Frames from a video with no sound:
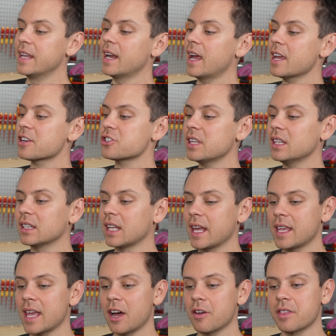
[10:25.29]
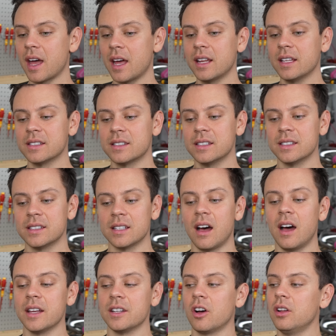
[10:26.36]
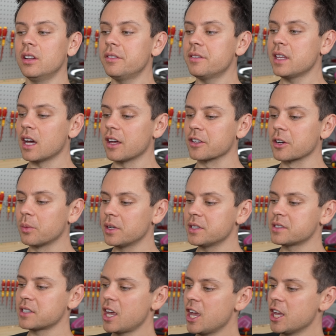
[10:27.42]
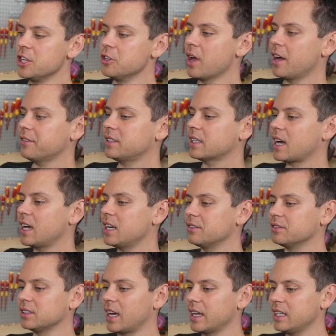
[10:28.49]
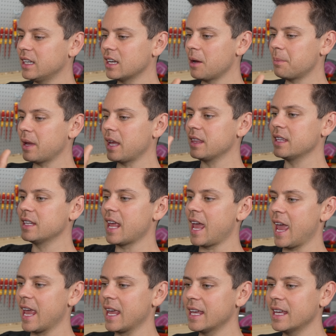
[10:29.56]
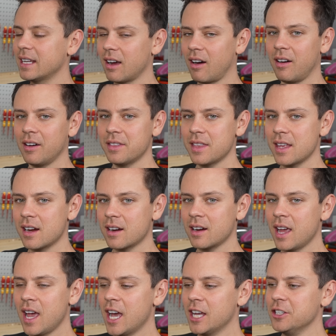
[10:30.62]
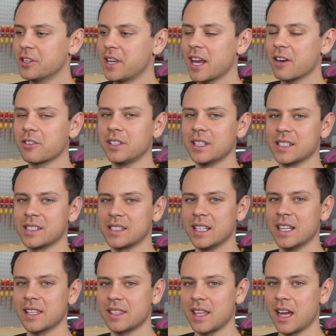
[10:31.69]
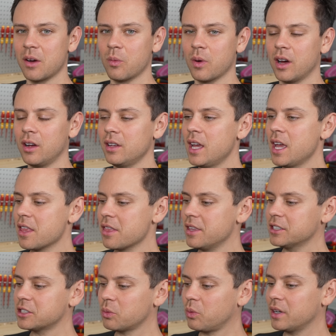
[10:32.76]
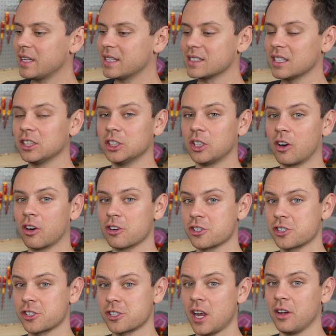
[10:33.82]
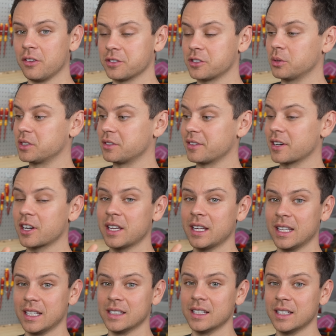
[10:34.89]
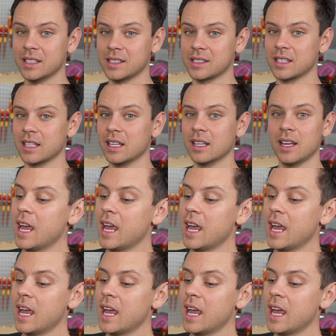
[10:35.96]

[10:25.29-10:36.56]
and I actually like how that is designed. All of the other ones, you have to kind of line it up and then hang it on there, and you can't really see it that well. This one is a large shelf, so it's very easy to see,